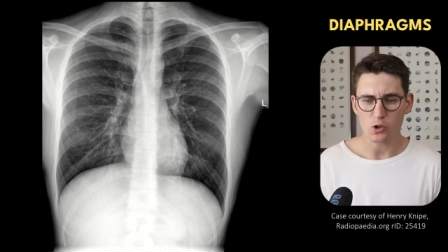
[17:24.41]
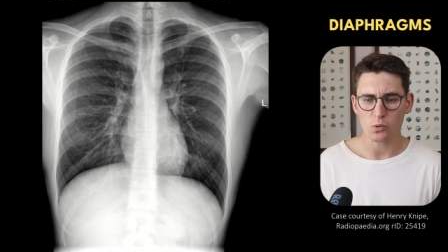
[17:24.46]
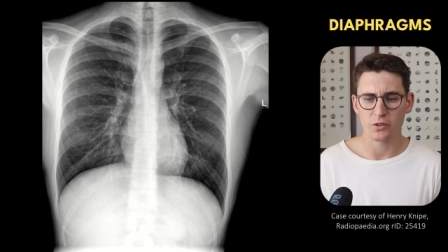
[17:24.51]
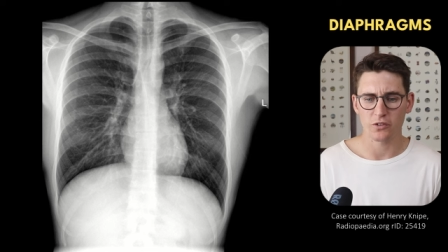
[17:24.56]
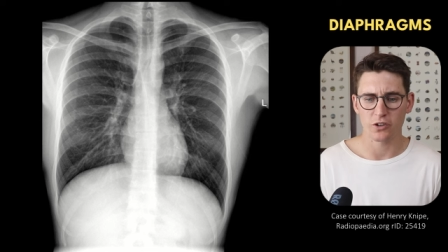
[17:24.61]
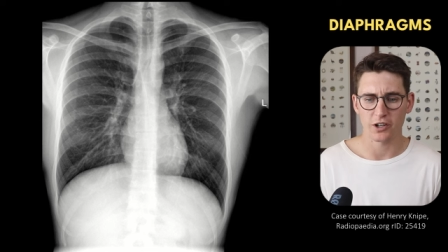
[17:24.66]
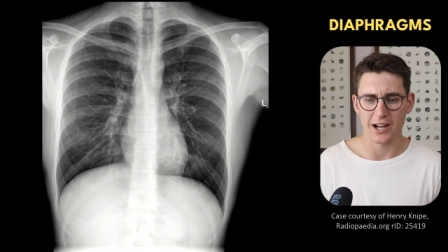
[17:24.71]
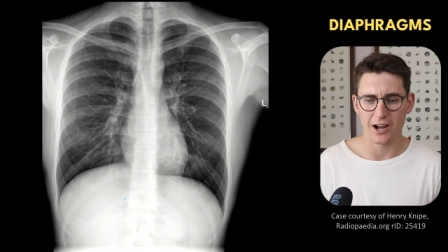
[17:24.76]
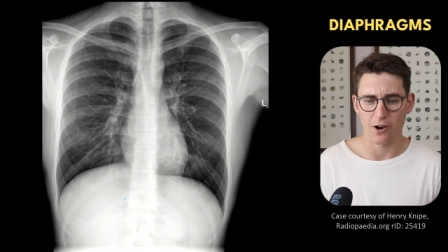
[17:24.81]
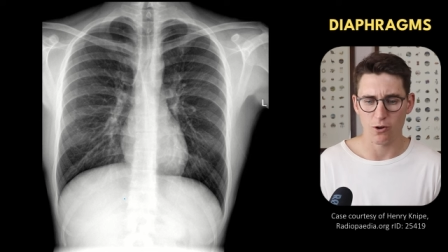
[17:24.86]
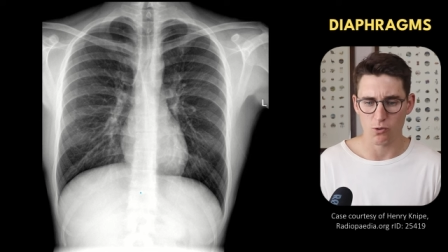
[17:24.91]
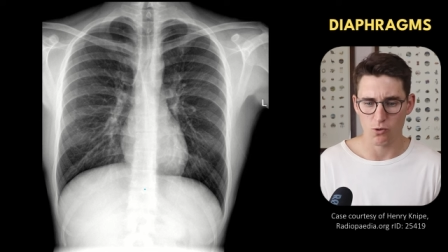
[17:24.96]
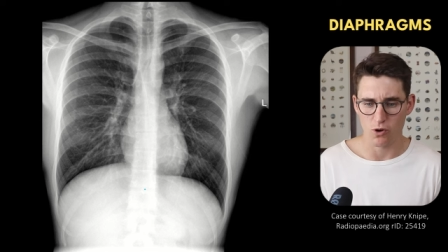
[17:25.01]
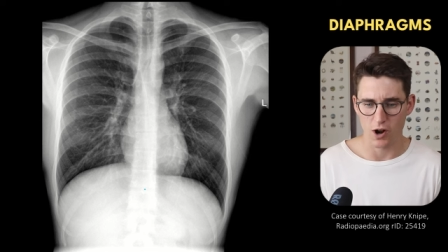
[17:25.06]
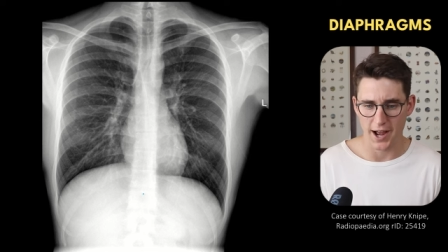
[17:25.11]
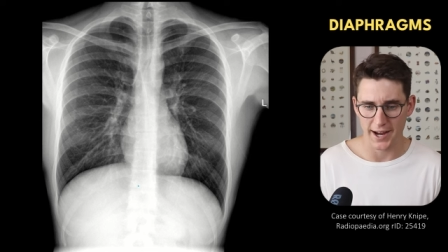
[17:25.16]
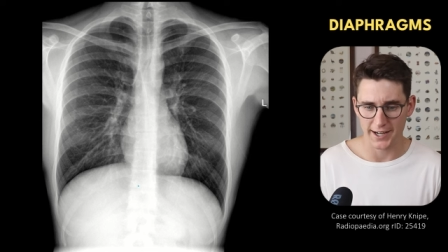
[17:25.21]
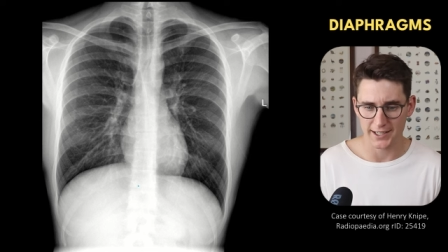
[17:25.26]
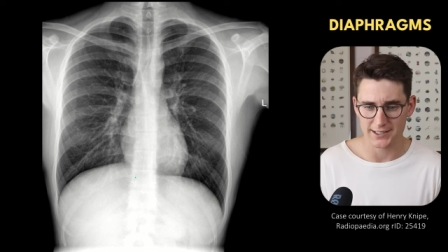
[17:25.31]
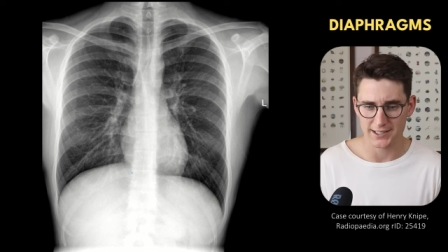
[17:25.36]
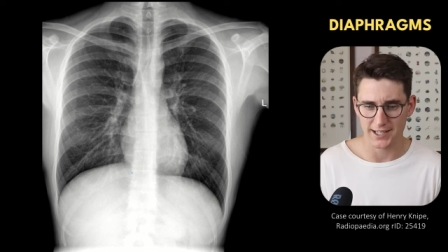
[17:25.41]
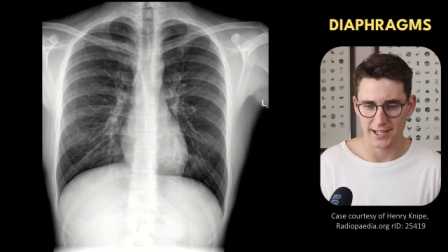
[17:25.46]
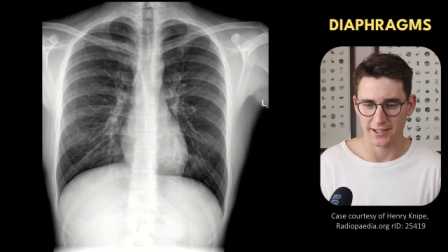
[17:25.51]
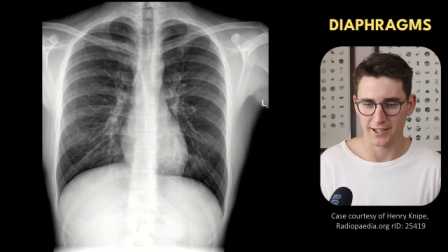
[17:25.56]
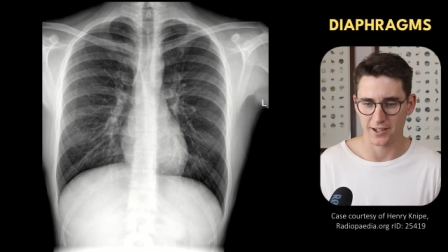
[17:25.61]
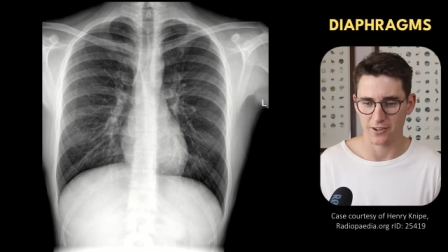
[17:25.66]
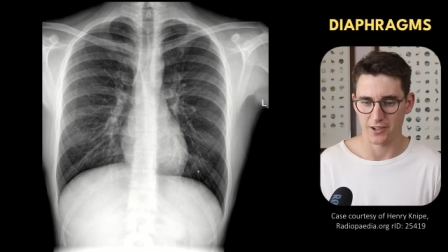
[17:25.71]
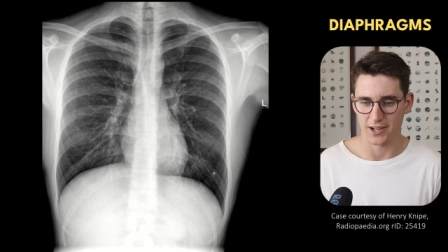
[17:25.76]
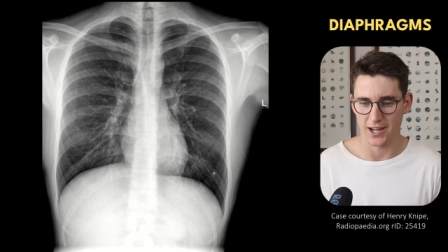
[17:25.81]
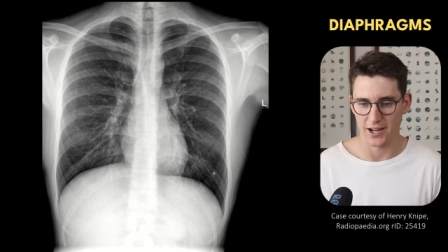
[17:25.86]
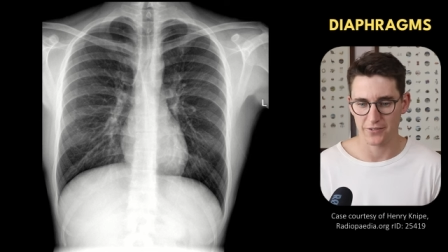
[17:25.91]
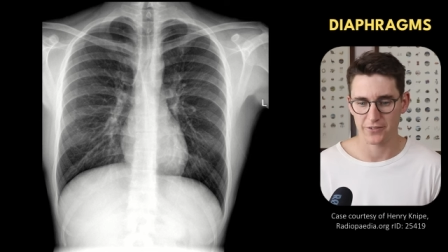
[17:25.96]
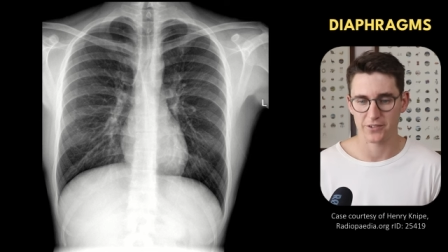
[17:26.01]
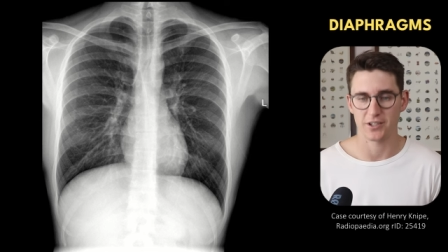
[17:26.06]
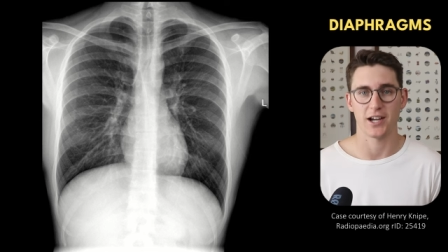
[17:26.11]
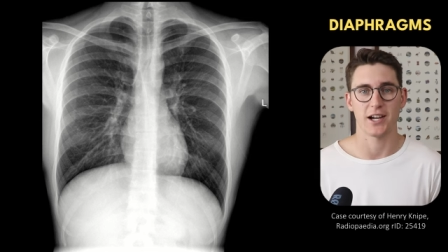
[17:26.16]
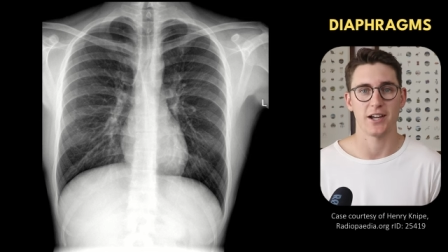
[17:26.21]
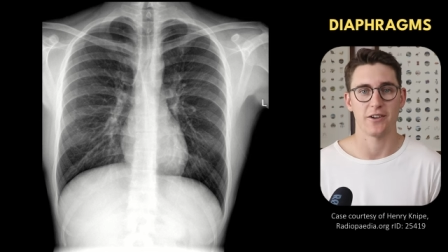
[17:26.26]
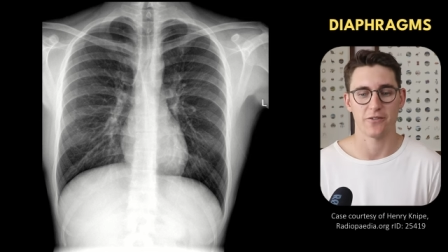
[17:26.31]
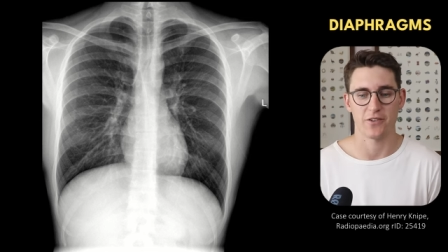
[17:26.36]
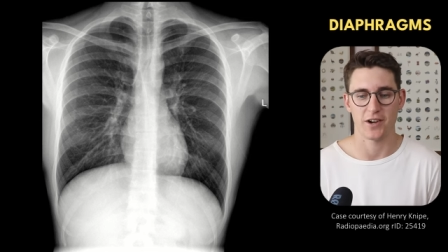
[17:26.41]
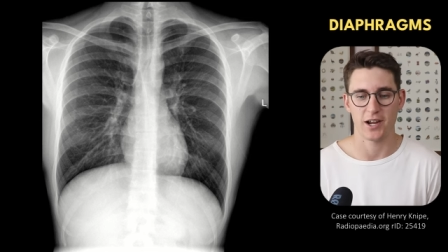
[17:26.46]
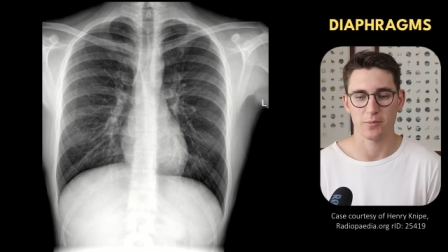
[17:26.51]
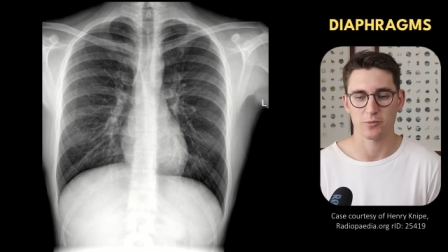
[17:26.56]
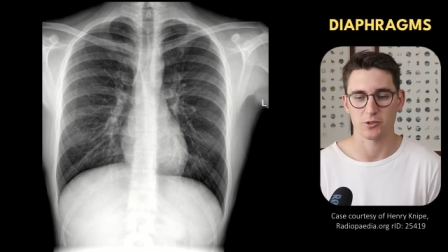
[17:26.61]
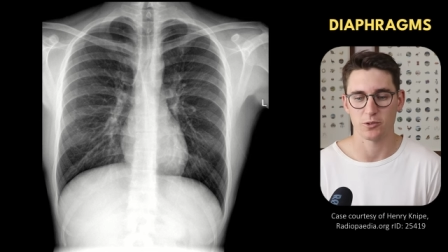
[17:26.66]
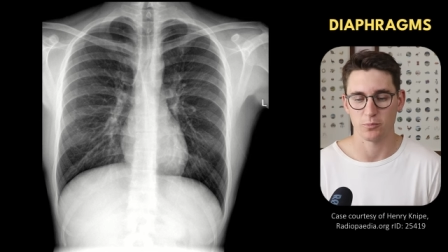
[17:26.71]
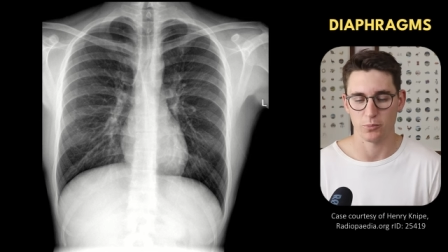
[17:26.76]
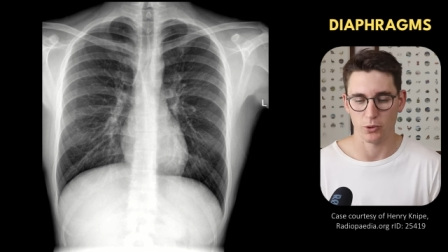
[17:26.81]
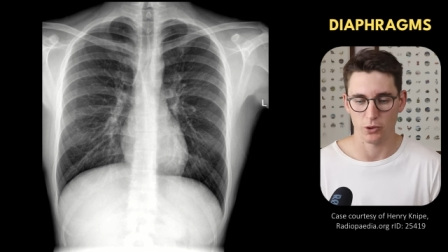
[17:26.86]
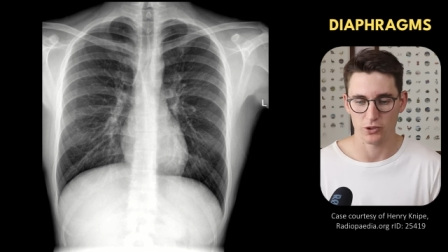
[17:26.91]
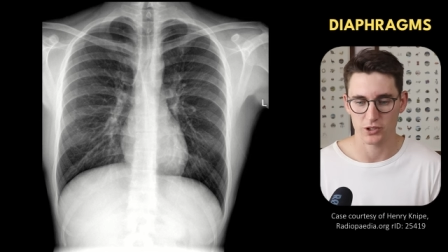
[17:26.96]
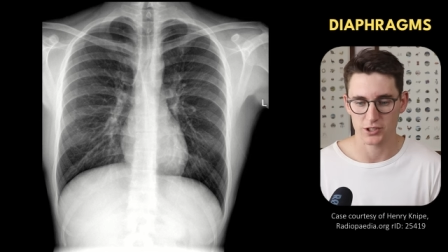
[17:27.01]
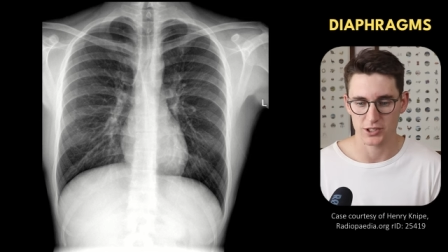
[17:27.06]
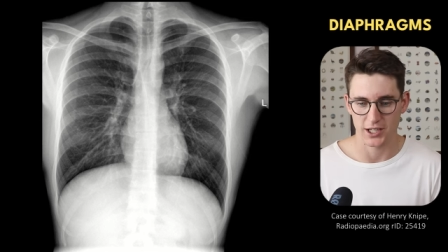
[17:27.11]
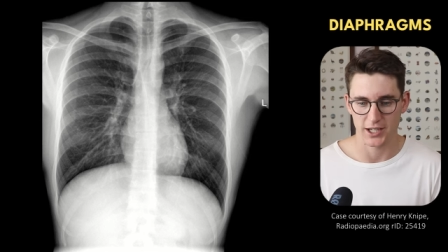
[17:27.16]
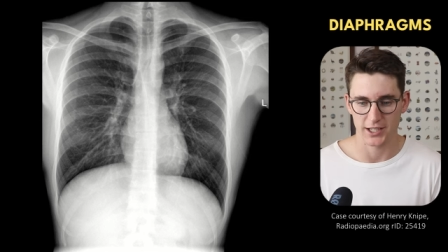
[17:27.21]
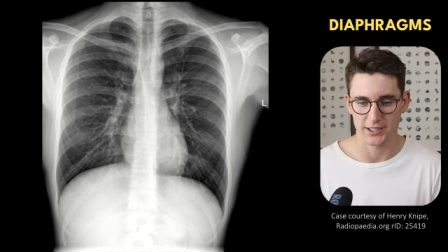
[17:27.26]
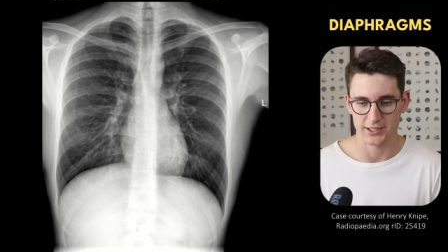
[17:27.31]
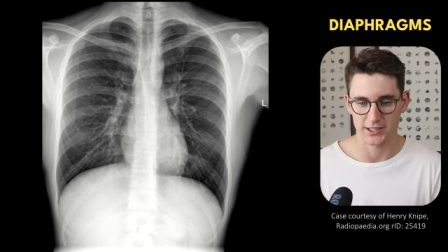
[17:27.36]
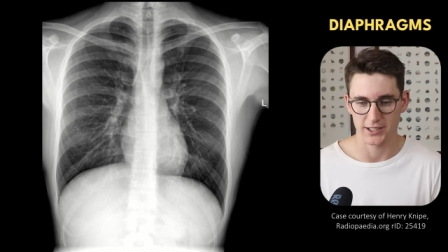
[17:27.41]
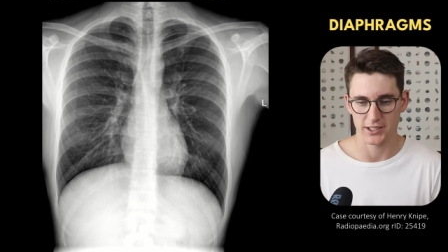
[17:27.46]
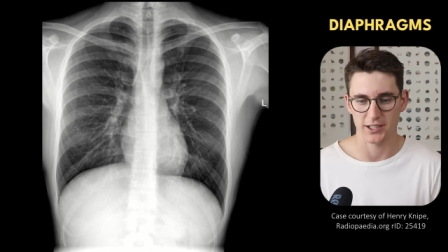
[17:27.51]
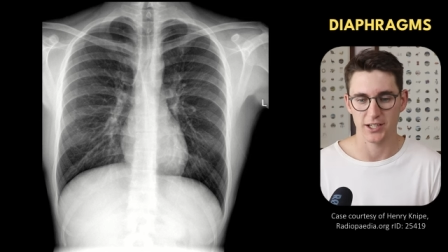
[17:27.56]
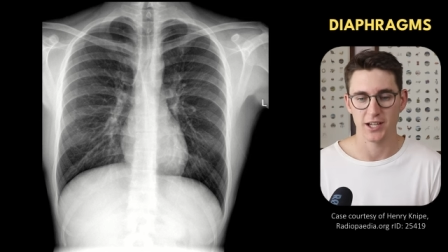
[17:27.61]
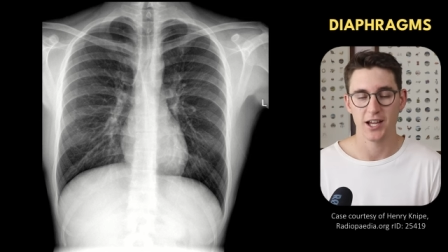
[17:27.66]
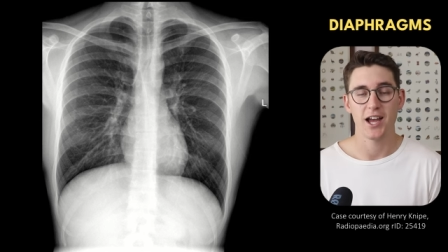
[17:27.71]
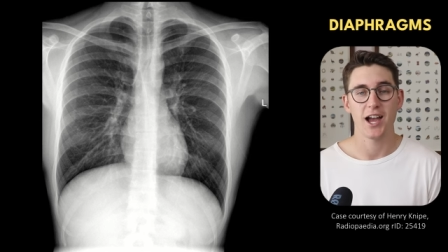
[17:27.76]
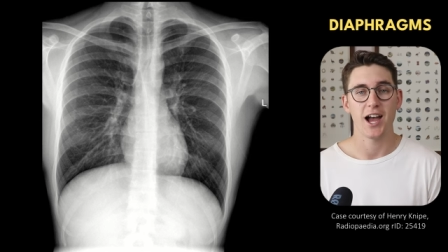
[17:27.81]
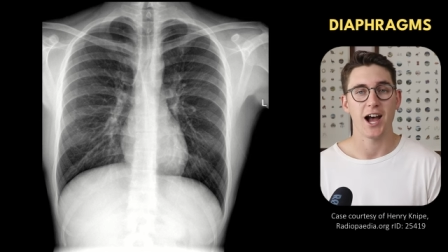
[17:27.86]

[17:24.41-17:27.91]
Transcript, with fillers: We've got our right and our left diaphragms on both sides here.